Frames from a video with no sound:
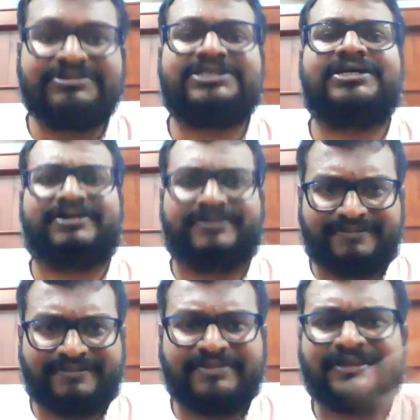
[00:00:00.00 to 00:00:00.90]
which are,
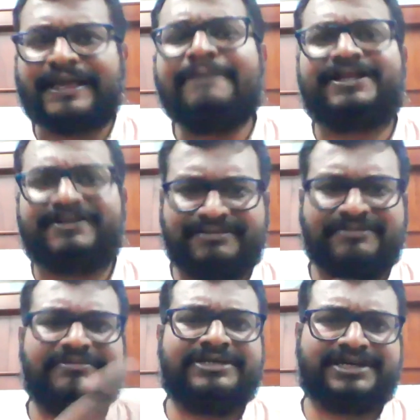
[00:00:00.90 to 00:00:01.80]
I mean,
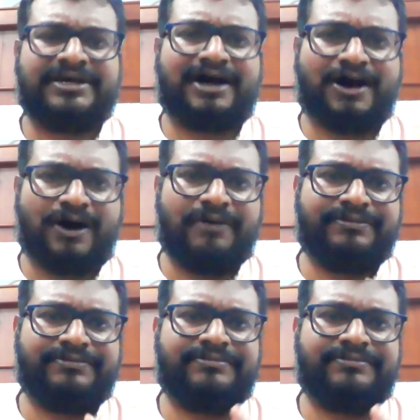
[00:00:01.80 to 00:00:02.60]
which are